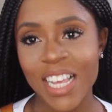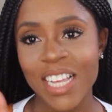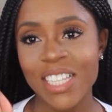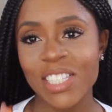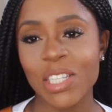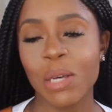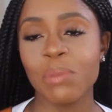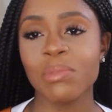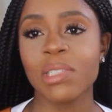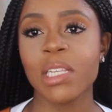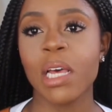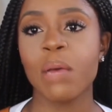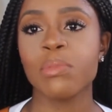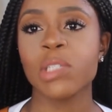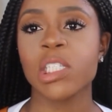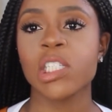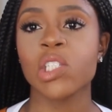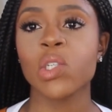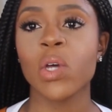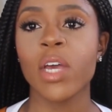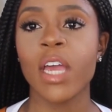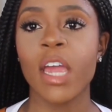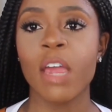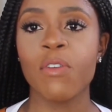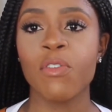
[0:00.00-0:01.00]
Sometimes it's
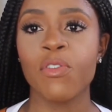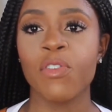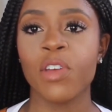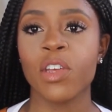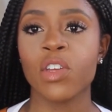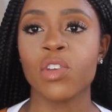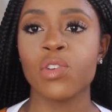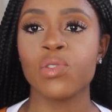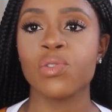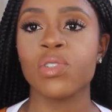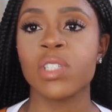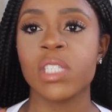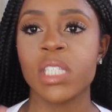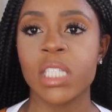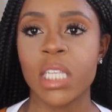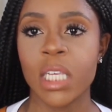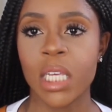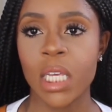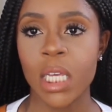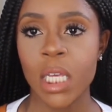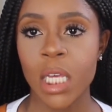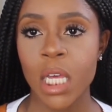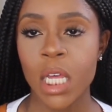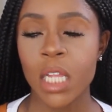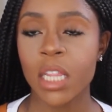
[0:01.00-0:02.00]
not everything you
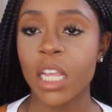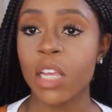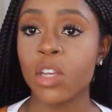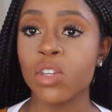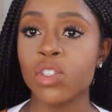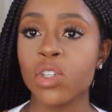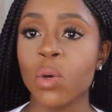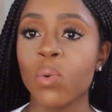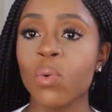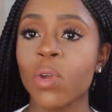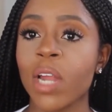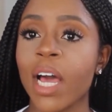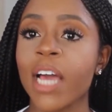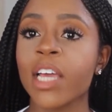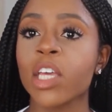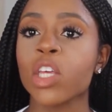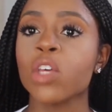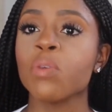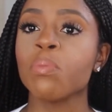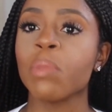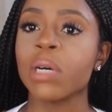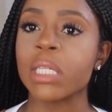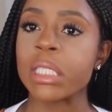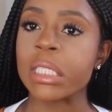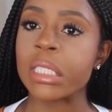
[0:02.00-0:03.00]
see that you don't like
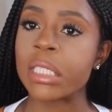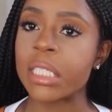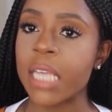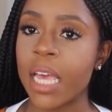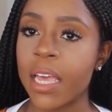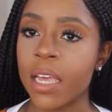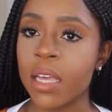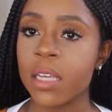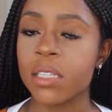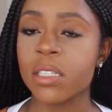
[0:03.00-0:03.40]
you must say.